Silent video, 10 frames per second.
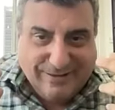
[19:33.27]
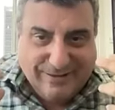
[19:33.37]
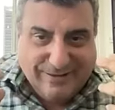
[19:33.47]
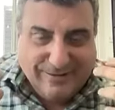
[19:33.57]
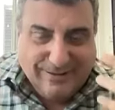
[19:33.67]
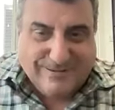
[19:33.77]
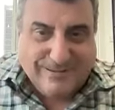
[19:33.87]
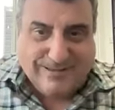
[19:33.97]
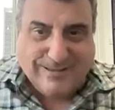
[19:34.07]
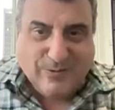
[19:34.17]

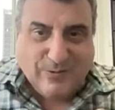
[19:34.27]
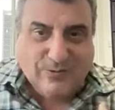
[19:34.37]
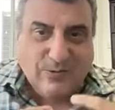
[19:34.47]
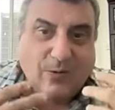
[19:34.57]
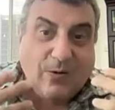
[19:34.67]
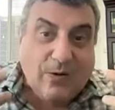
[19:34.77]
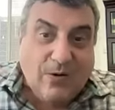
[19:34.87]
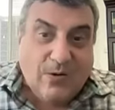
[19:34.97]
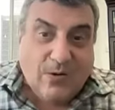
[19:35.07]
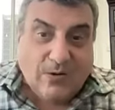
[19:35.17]
inconsistent,
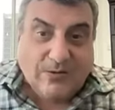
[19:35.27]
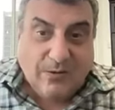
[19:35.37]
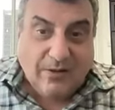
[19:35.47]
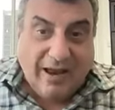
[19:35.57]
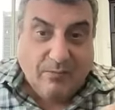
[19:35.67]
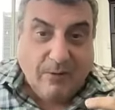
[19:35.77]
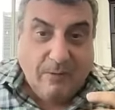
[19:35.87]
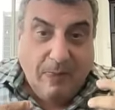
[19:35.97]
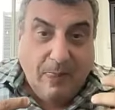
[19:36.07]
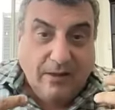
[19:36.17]
or too elaborate,
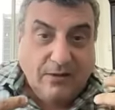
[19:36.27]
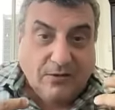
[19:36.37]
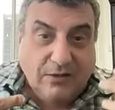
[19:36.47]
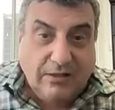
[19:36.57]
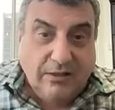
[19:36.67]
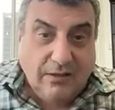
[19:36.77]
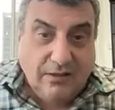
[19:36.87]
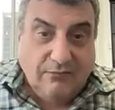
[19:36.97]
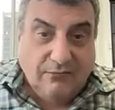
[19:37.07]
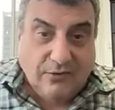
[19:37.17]
you'll see the
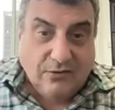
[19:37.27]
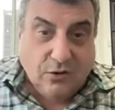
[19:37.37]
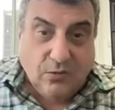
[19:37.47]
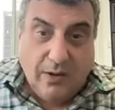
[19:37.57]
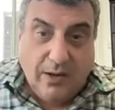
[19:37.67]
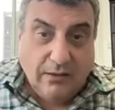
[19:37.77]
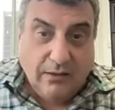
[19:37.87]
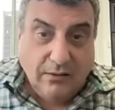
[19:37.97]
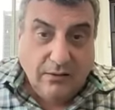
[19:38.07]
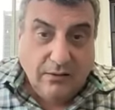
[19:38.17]
infant turn away
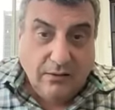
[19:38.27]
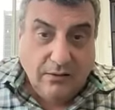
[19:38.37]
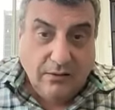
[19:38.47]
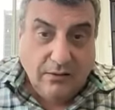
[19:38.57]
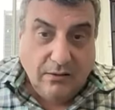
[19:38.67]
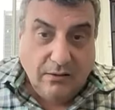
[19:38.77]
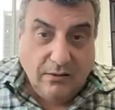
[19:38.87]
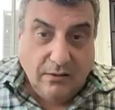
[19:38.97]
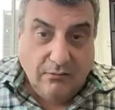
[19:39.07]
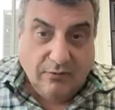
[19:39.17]

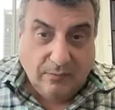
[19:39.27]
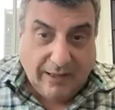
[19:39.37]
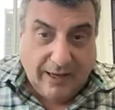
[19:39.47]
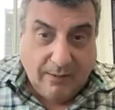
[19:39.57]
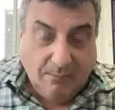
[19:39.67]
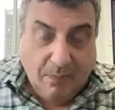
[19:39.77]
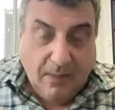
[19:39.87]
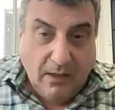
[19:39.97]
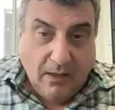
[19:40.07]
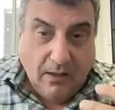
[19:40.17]
from the game.
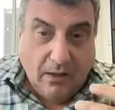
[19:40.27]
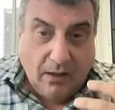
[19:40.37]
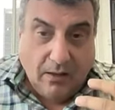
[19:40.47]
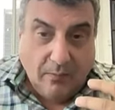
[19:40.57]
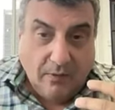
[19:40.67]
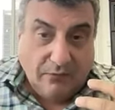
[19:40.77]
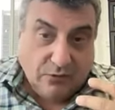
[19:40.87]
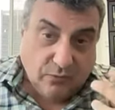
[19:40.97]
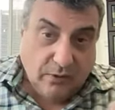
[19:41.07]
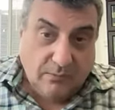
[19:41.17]
If
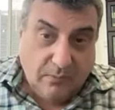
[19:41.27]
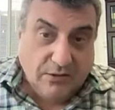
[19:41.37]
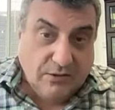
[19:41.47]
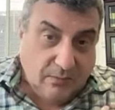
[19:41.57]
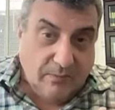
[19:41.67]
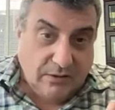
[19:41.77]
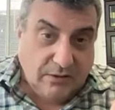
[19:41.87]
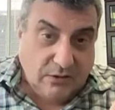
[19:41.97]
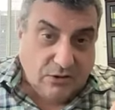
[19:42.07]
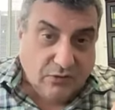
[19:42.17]
it's really much, they'll be
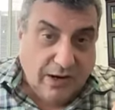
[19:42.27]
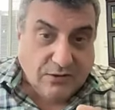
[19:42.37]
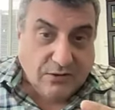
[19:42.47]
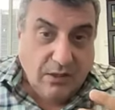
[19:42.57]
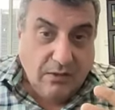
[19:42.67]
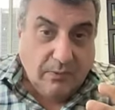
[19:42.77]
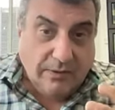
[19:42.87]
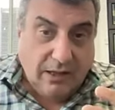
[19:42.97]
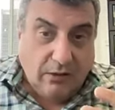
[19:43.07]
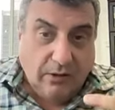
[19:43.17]
in distress, but
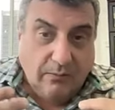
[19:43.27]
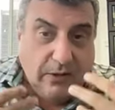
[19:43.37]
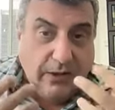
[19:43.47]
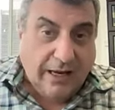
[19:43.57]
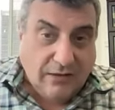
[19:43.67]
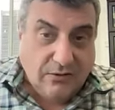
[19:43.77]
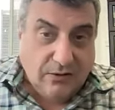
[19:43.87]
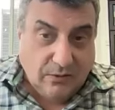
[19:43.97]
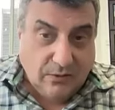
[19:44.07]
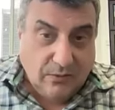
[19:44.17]
they'll communicate to
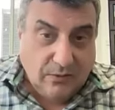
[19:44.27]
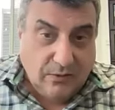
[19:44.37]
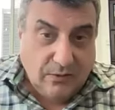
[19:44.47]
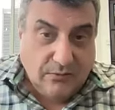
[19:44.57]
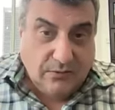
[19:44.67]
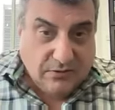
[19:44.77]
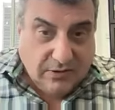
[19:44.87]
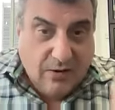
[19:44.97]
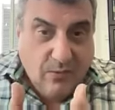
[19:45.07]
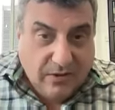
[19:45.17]
you to
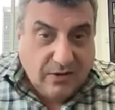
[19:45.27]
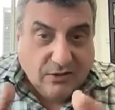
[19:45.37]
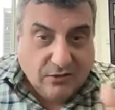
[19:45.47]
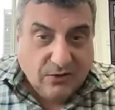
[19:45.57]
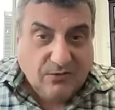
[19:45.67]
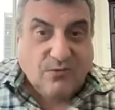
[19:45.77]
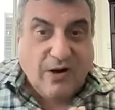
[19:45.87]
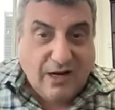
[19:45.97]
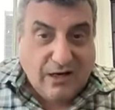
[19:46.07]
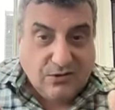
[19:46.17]
stay within a certain
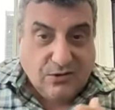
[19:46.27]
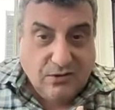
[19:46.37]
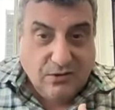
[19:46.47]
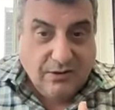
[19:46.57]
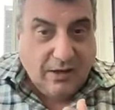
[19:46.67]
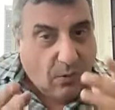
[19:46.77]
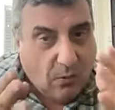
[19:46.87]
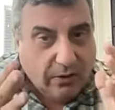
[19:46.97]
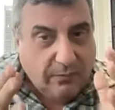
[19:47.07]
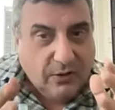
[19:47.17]
range. They
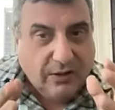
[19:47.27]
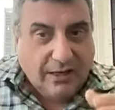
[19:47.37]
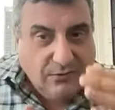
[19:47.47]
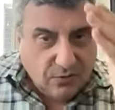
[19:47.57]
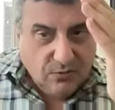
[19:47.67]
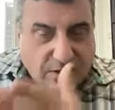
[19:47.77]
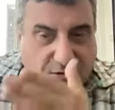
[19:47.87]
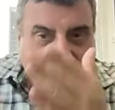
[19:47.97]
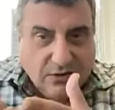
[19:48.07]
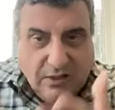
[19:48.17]
won't communicate, do
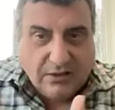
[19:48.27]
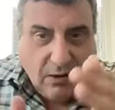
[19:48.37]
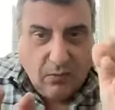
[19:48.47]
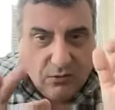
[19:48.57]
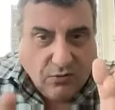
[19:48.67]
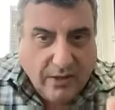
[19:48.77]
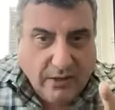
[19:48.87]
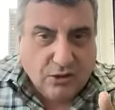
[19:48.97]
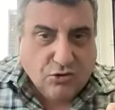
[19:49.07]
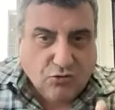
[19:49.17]
this, this, this. They won't try to
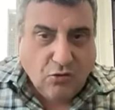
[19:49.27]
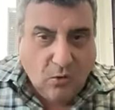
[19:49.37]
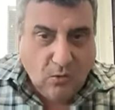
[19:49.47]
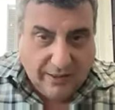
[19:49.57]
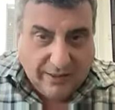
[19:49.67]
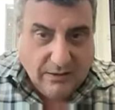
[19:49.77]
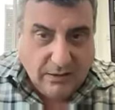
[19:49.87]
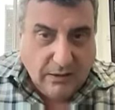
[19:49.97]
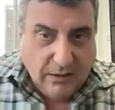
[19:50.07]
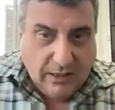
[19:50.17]
control it
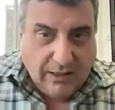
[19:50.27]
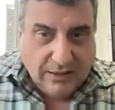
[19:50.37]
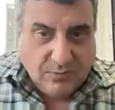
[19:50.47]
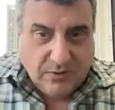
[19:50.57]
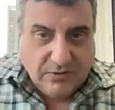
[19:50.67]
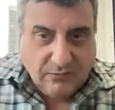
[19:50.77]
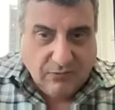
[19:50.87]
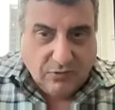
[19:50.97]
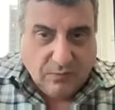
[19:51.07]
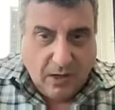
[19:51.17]
and get a specific
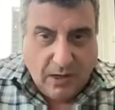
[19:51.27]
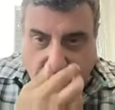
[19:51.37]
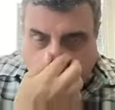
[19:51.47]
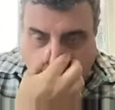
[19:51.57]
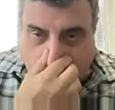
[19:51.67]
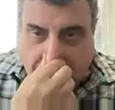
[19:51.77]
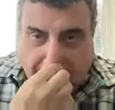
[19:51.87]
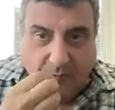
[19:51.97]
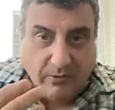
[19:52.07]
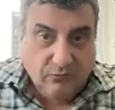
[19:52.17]
response, because
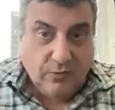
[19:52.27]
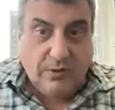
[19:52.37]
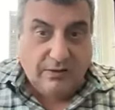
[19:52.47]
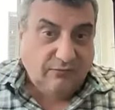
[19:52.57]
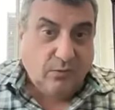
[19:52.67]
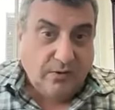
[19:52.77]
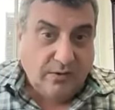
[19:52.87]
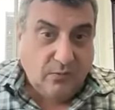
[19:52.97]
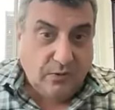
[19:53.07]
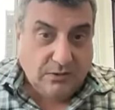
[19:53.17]
that would ruin it for
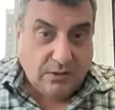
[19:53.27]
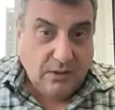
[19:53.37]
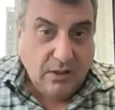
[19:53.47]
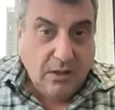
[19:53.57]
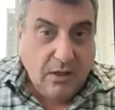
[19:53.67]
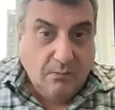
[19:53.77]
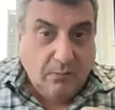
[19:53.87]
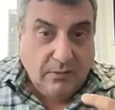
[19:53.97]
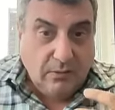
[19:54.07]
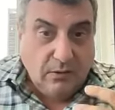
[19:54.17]
them, wouldn't it?
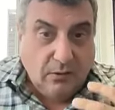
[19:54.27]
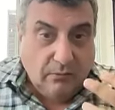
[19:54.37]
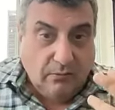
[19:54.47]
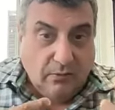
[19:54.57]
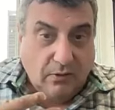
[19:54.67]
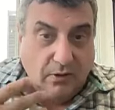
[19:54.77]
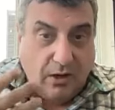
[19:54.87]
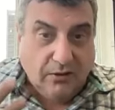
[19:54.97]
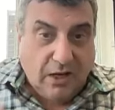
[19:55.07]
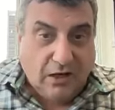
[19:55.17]
But you'll
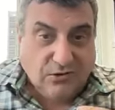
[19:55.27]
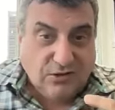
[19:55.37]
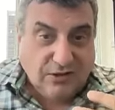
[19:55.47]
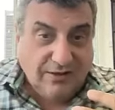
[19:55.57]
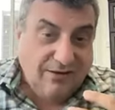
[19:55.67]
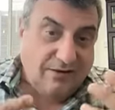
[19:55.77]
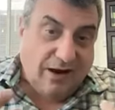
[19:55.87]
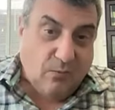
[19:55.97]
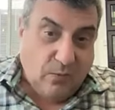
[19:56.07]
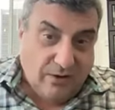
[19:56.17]
unconsciously, and they're
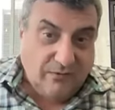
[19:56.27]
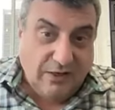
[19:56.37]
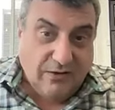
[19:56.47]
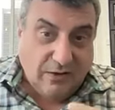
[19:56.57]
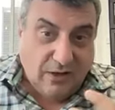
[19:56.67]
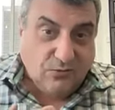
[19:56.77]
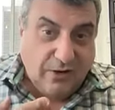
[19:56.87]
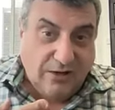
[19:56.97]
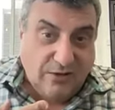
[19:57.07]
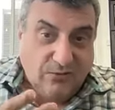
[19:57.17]
not aware of it either, they'll
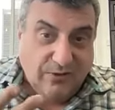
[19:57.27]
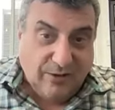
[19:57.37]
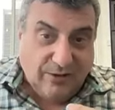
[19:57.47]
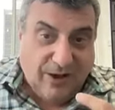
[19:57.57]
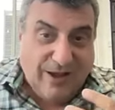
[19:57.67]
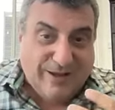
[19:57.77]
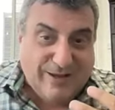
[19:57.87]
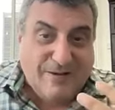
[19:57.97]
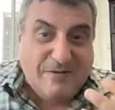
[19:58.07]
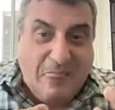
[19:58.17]
train you, they'll
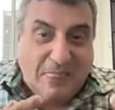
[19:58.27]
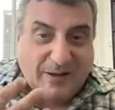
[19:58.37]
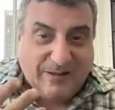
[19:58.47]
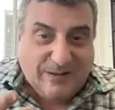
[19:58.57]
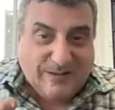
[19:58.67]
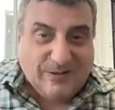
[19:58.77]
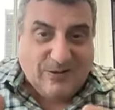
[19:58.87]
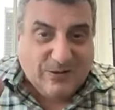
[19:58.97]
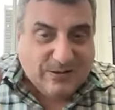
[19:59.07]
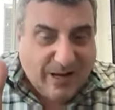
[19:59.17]
they'll condition
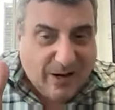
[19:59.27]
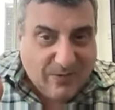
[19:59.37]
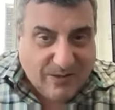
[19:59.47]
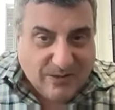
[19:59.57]
you to stay within a